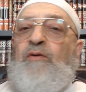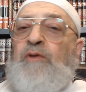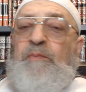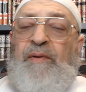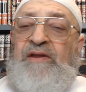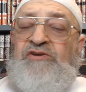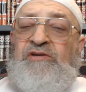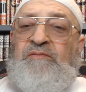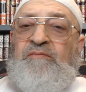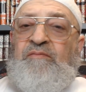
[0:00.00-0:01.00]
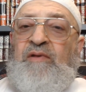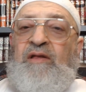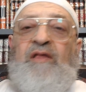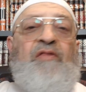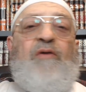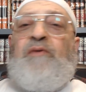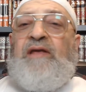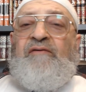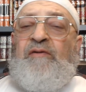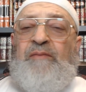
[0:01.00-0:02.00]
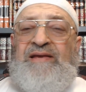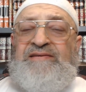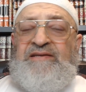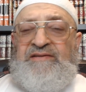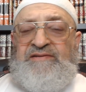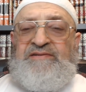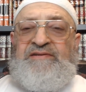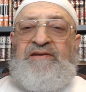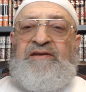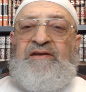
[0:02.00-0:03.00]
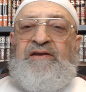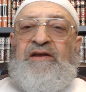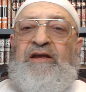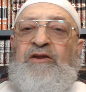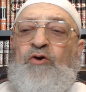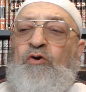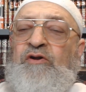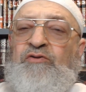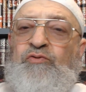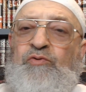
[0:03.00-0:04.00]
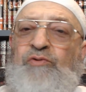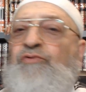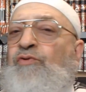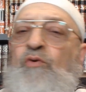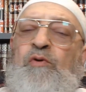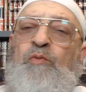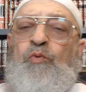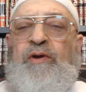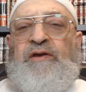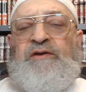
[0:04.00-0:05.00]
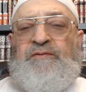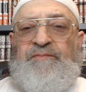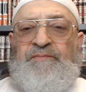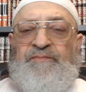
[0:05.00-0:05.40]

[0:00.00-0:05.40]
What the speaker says: They want to punish him. They want to give him lessons in order to throw him away.